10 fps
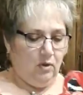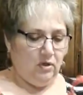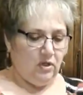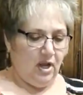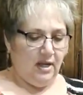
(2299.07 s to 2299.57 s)

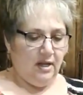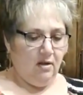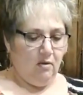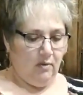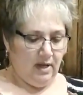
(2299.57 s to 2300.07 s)
which I
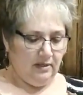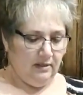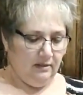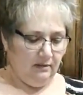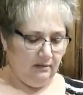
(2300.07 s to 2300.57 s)
can
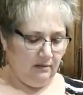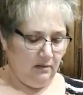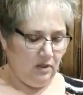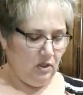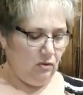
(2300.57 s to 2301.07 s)
always
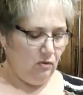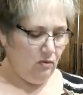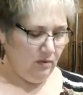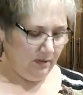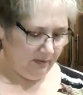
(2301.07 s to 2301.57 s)
do.